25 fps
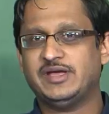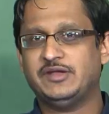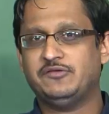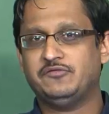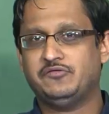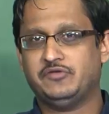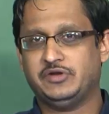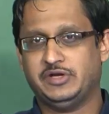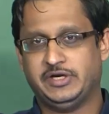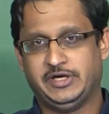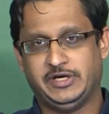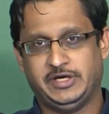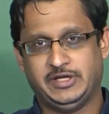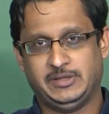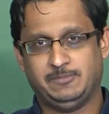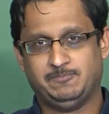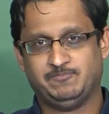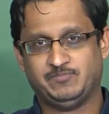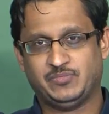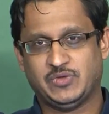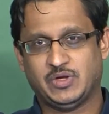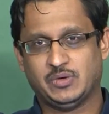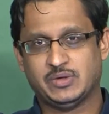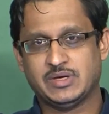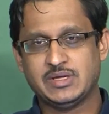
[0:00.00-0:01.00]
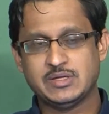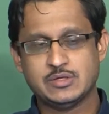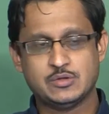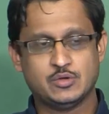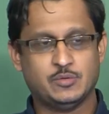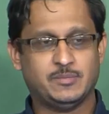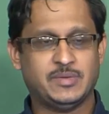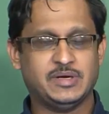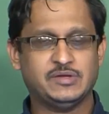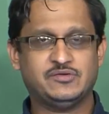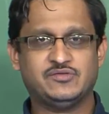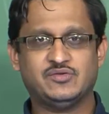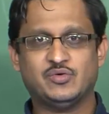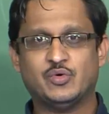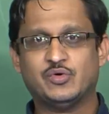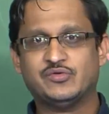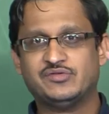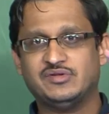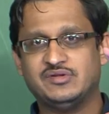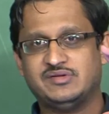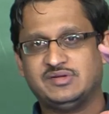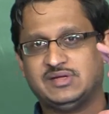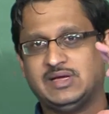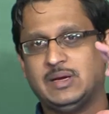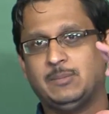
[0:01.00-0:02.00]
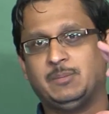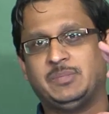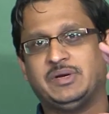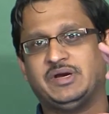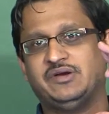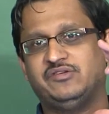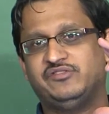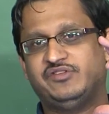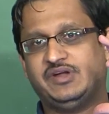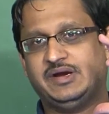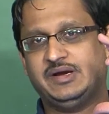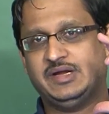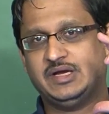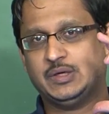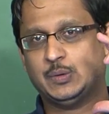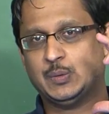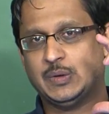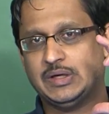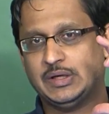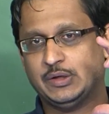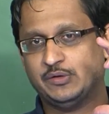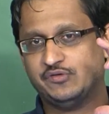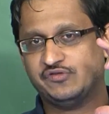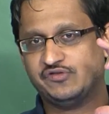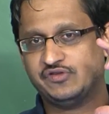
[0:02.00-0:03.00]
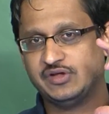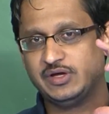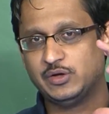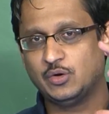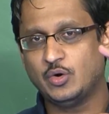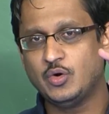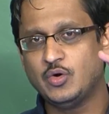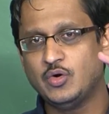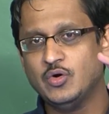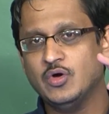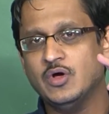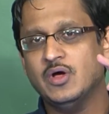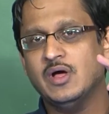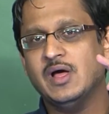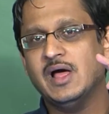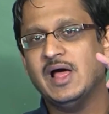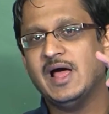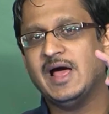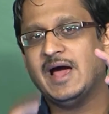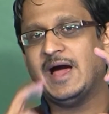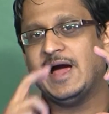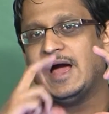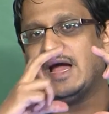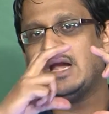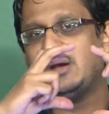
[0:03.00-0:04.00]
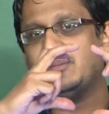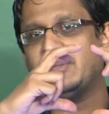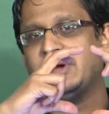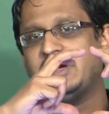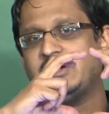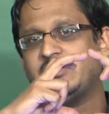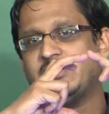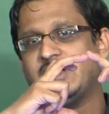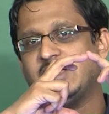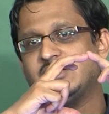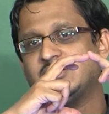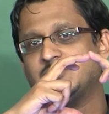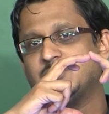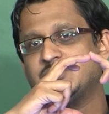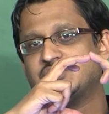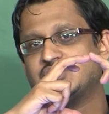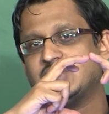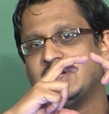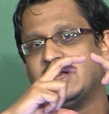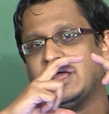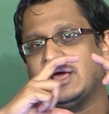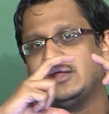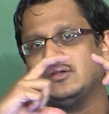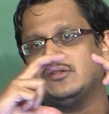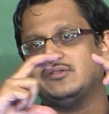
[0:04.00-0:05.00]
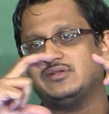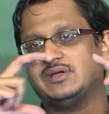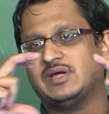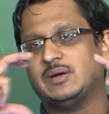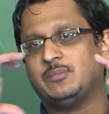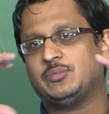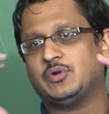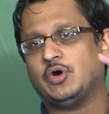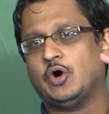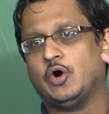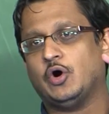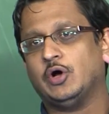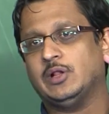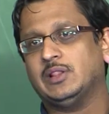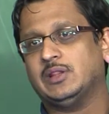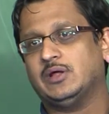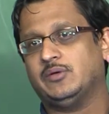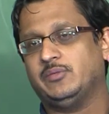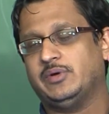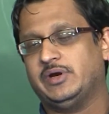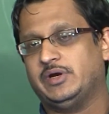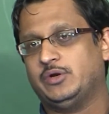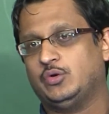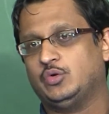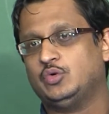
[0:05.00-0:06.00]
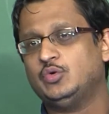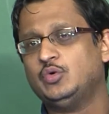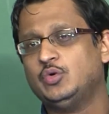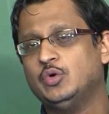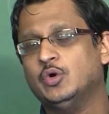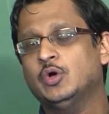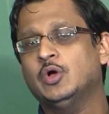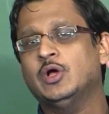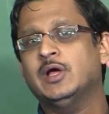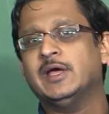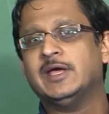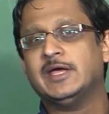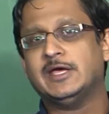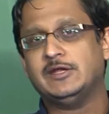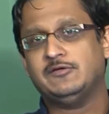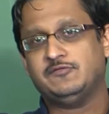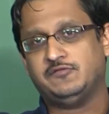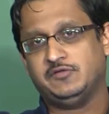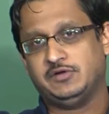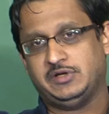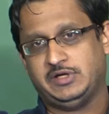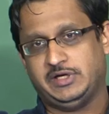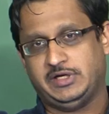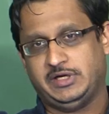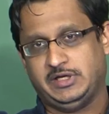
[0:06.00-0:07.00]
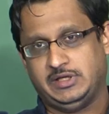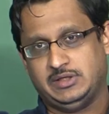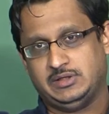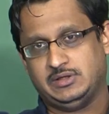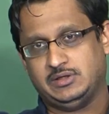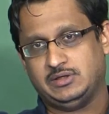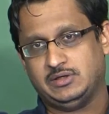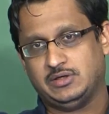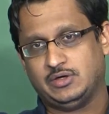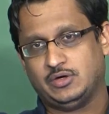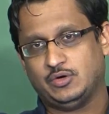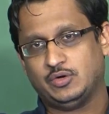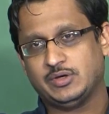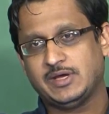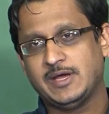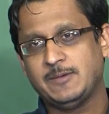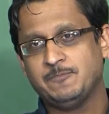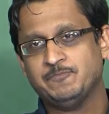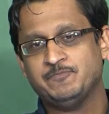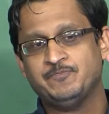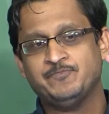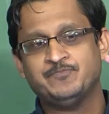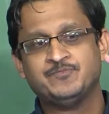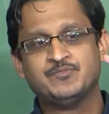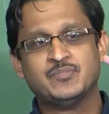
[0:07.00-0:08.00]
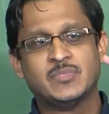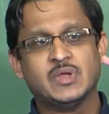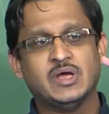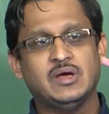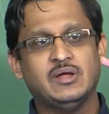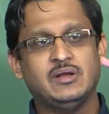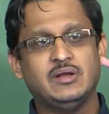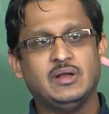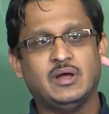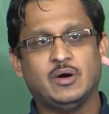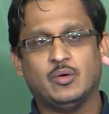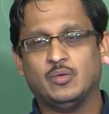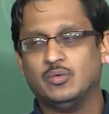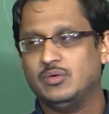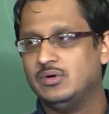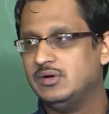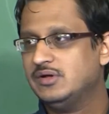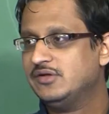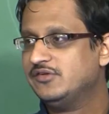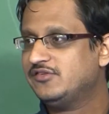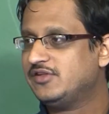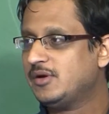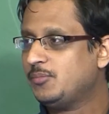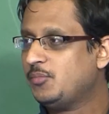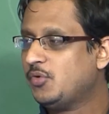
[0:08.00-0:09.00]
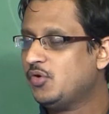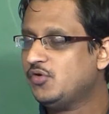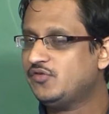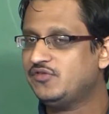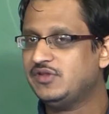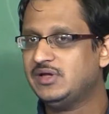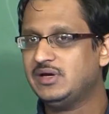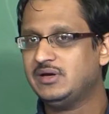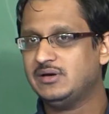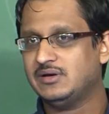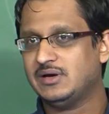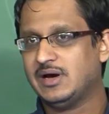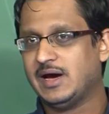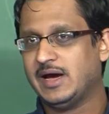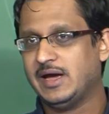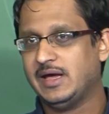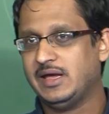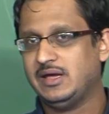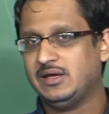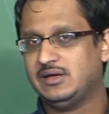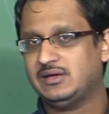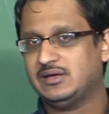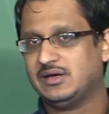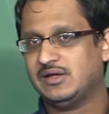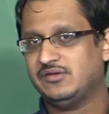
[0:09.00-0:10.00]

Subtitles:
infinity. Okay. So, my source is kept at z equal to 0 and my transmission line is kept all the way to infinity. Okay. Now, supposing I